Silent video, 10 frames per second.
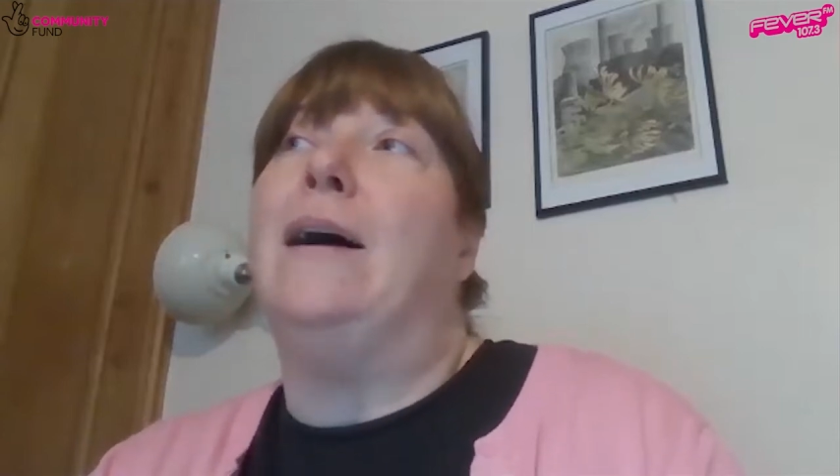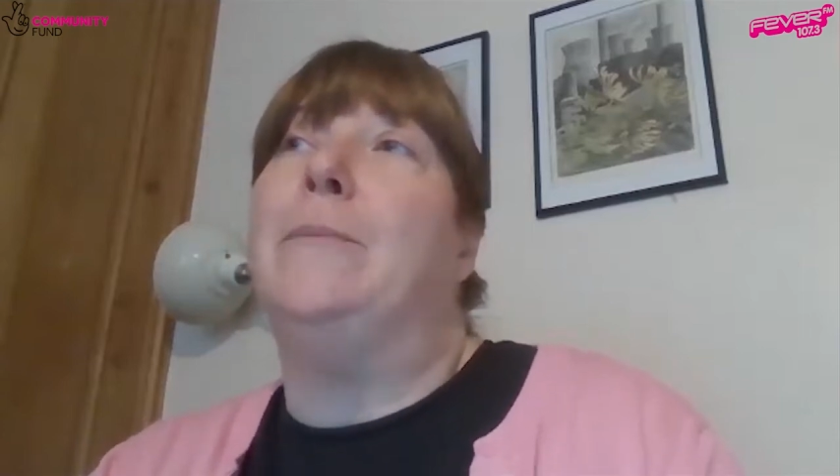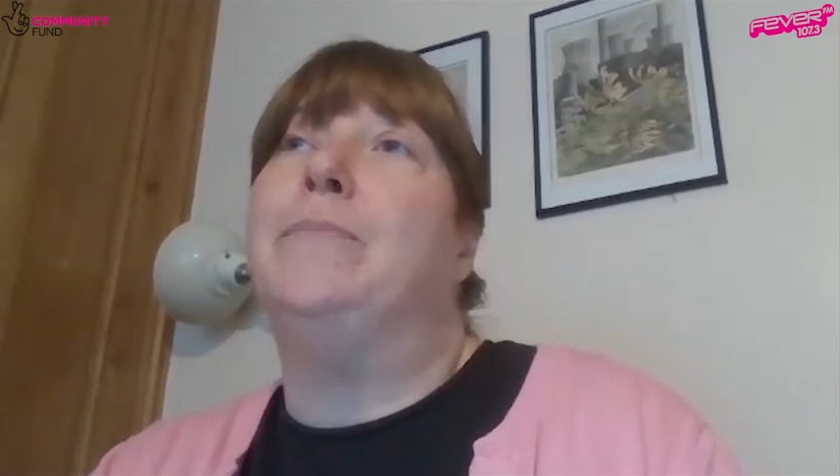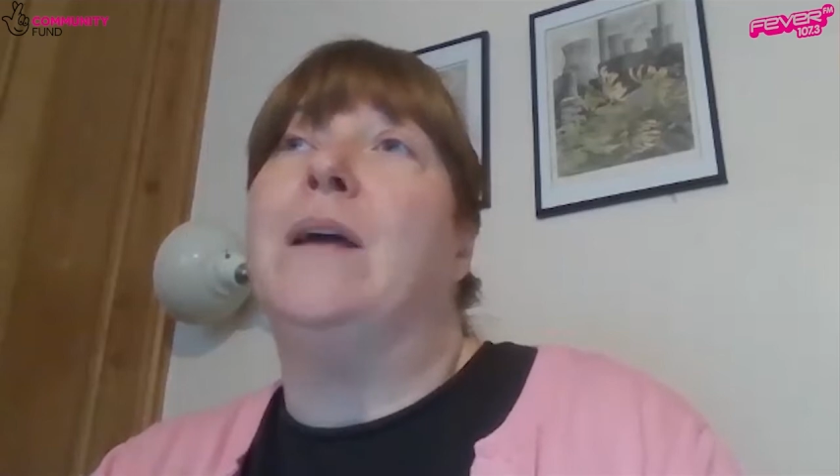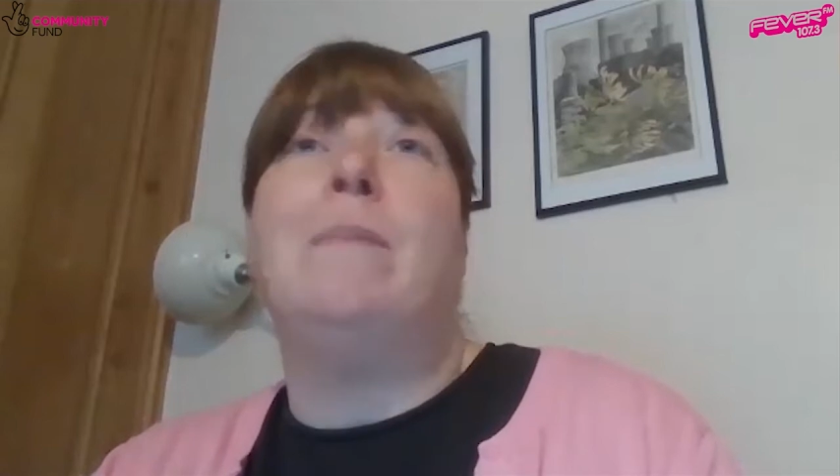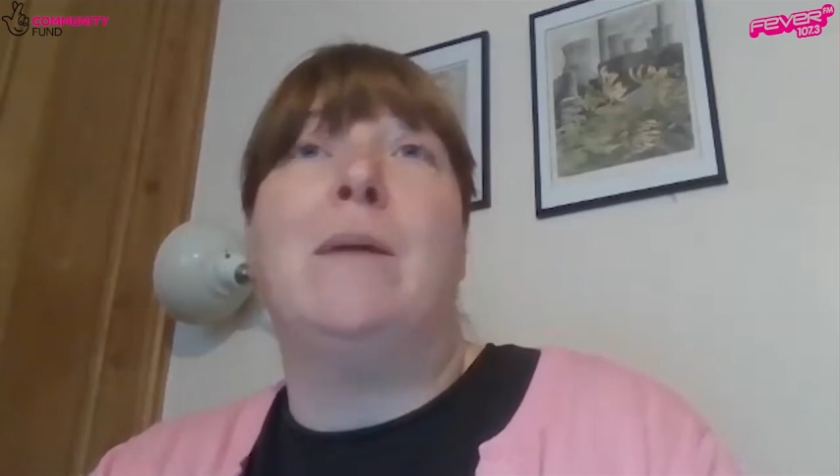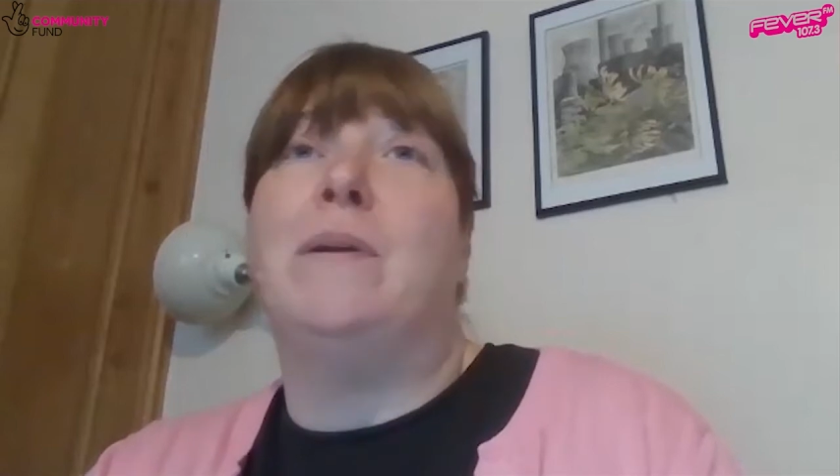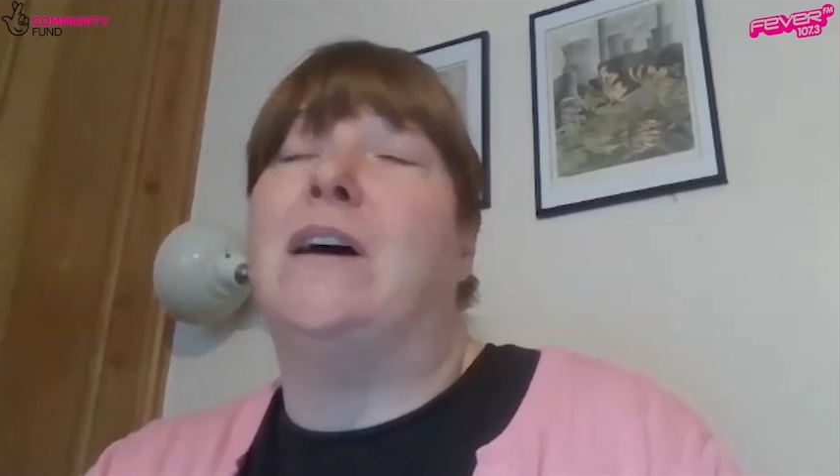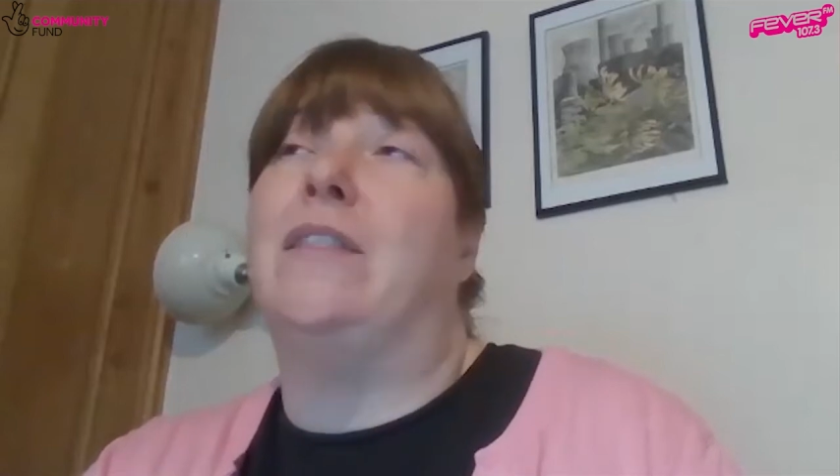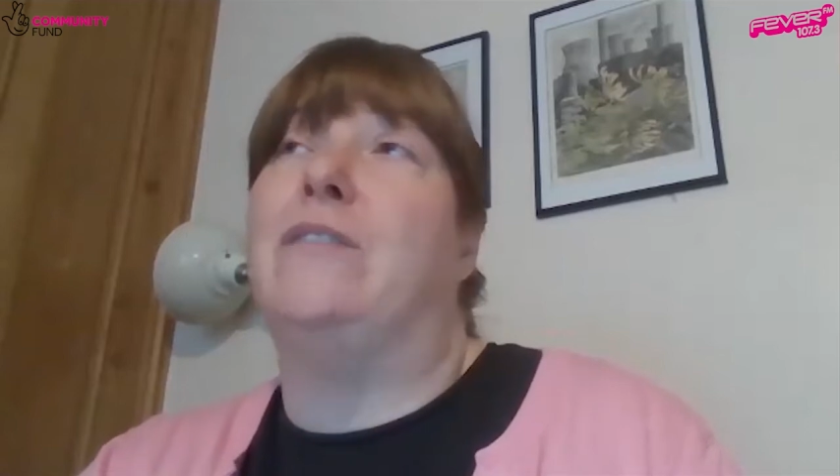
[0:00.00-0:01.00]
it might
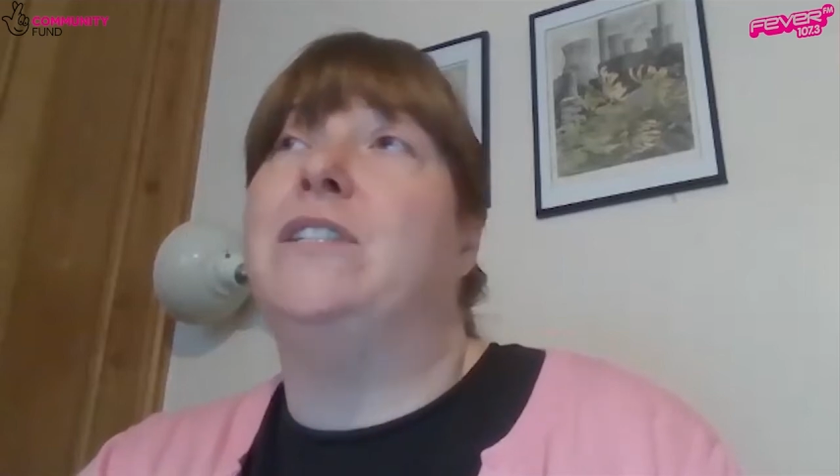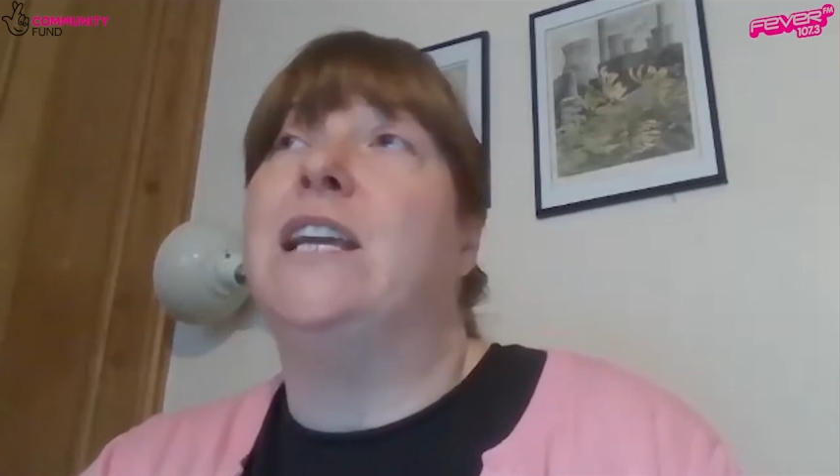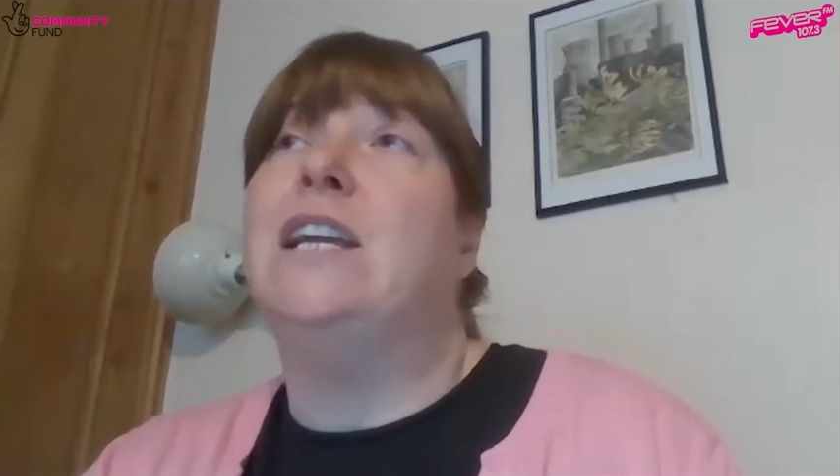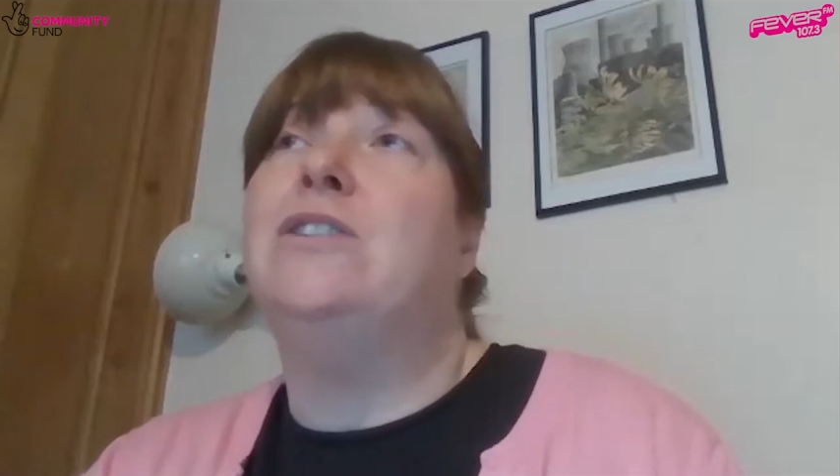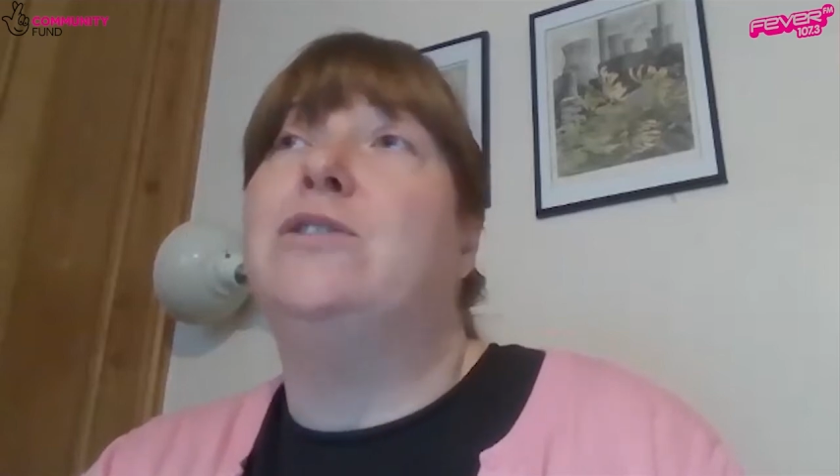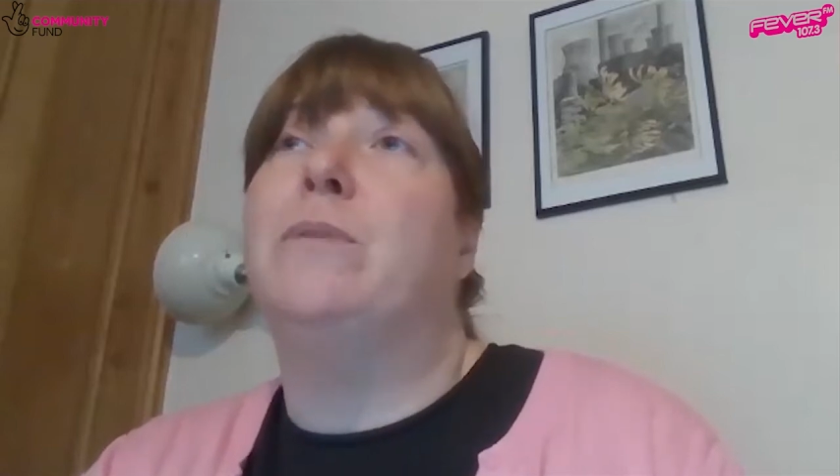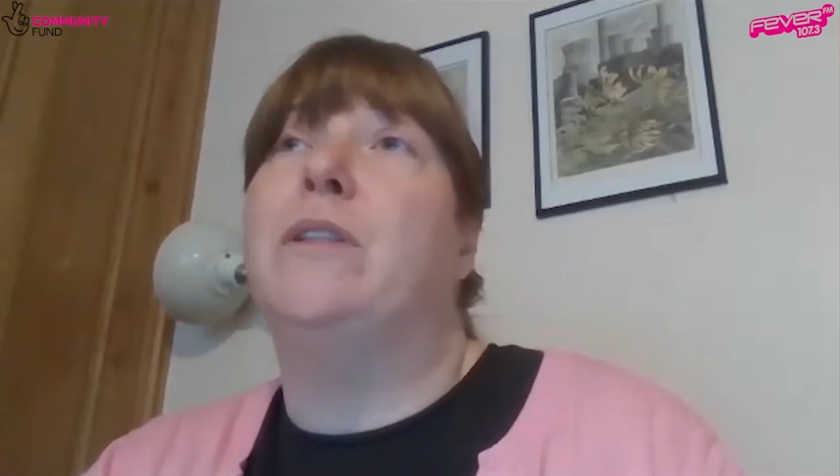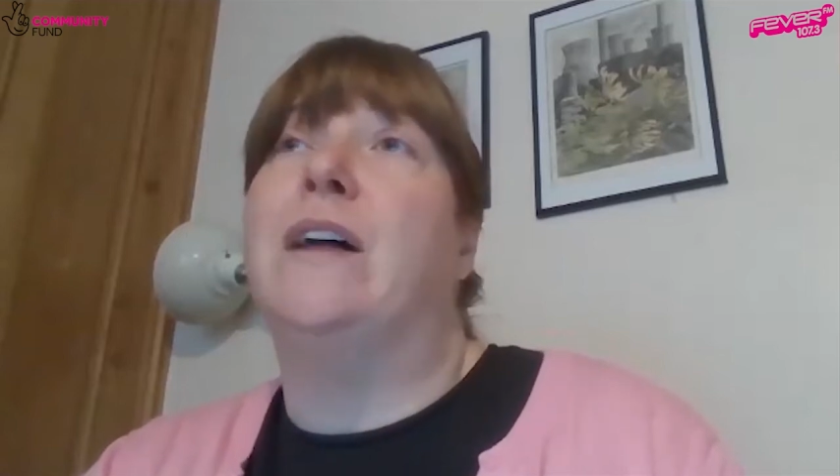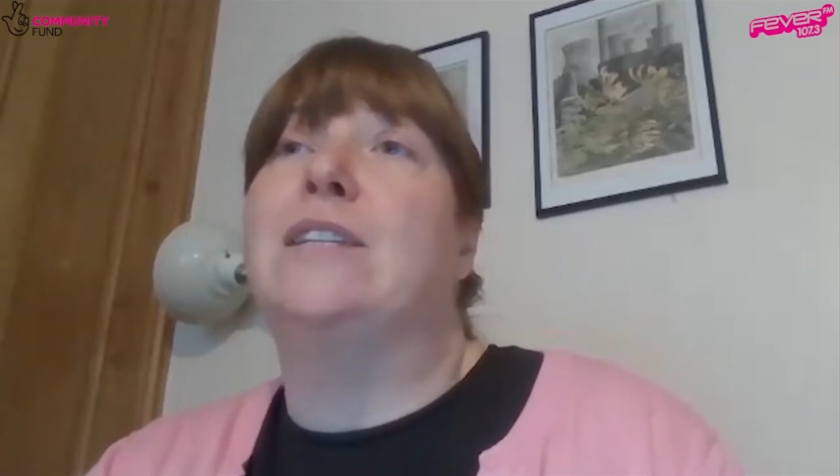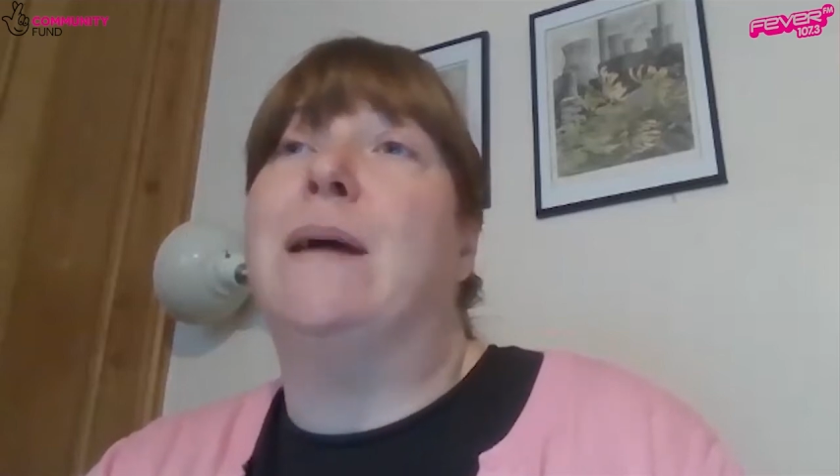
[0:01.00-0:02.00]
be that they've seen
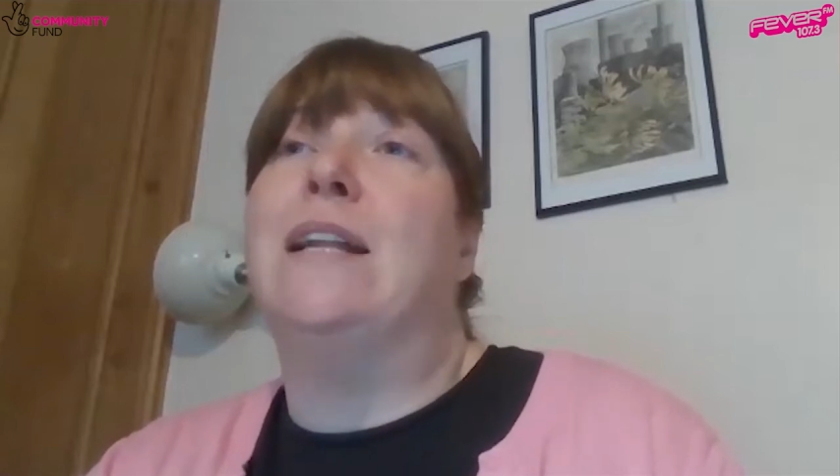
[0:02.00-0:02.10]
something that's